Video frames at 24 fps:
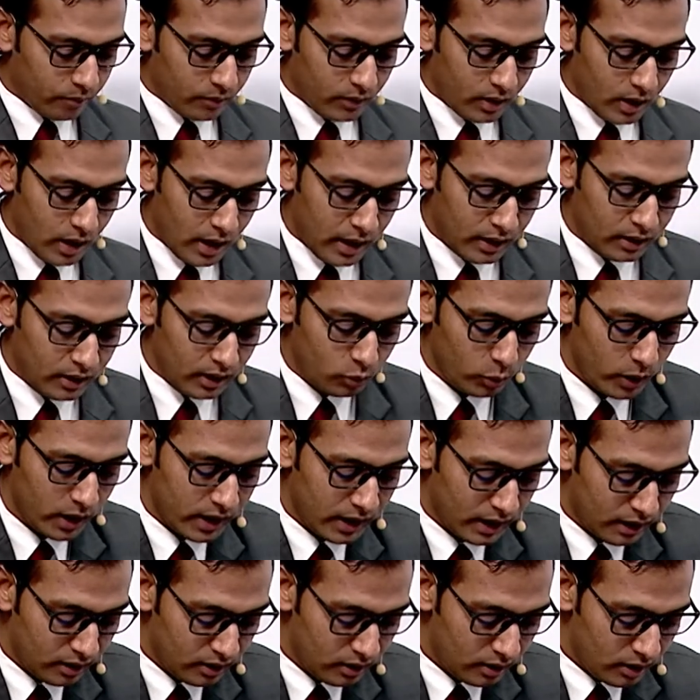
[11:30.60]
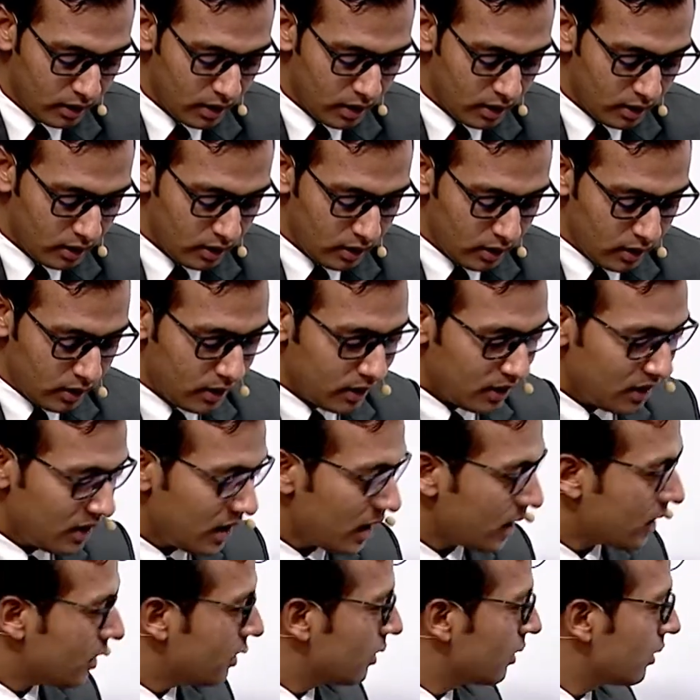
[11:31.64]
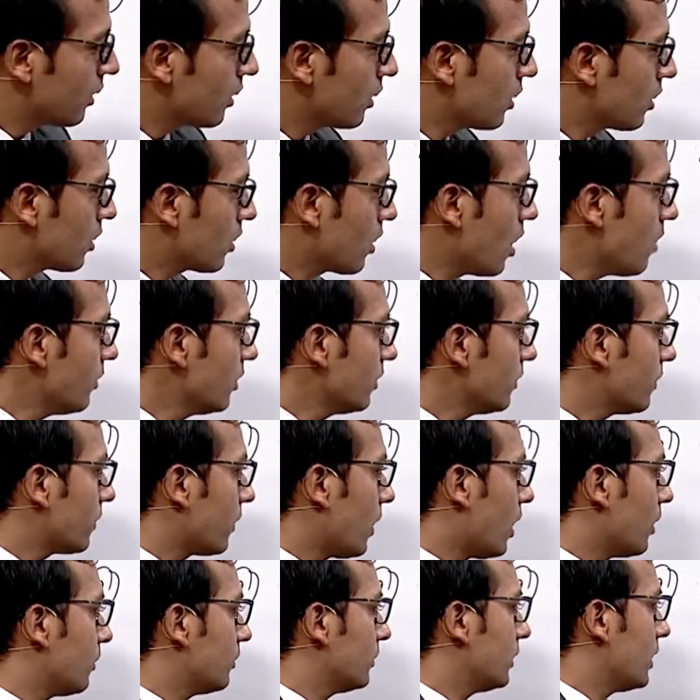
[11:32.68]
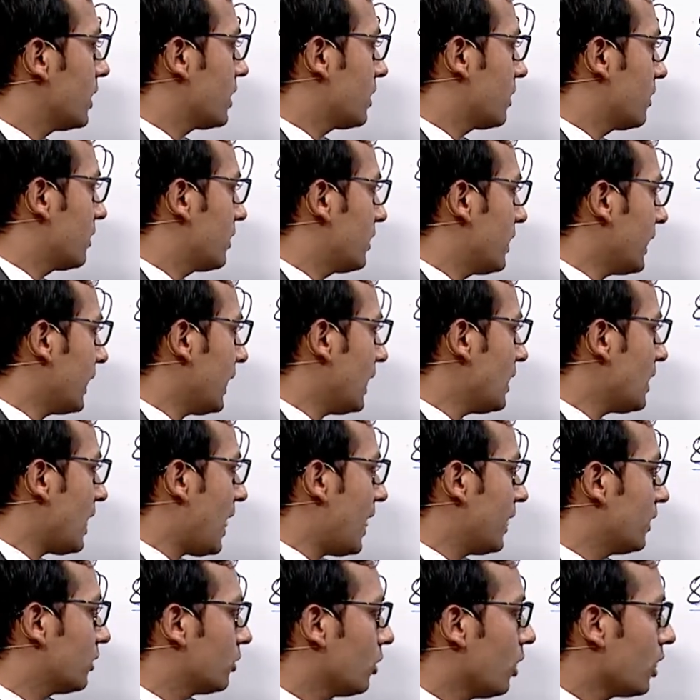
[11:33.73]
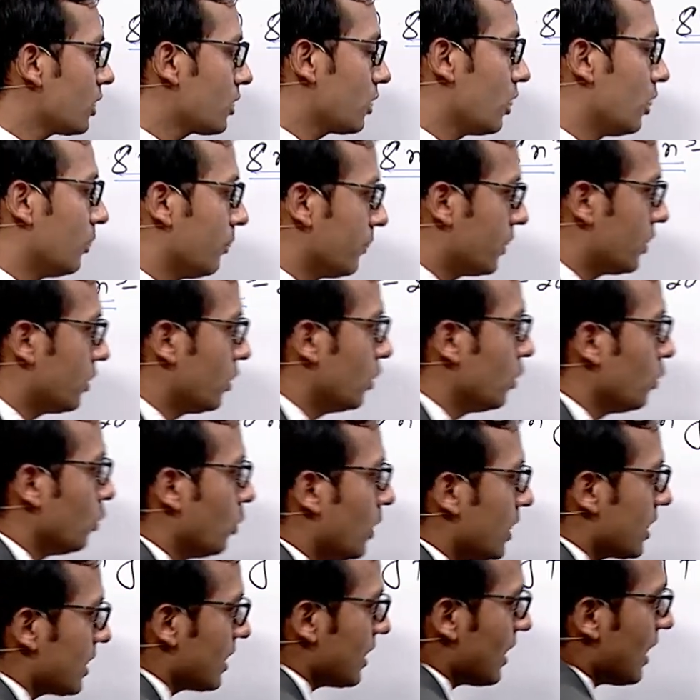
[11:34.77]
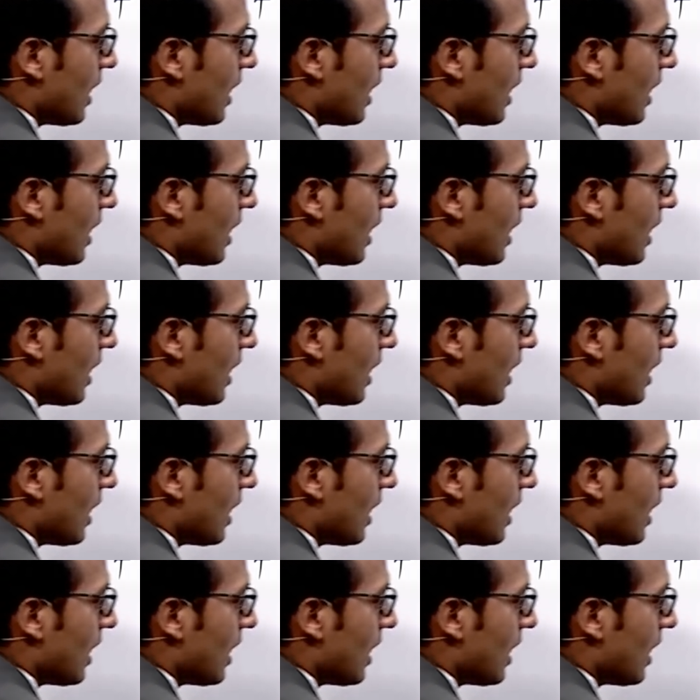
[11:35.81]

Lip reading: and then we can take common from this second and third term. So what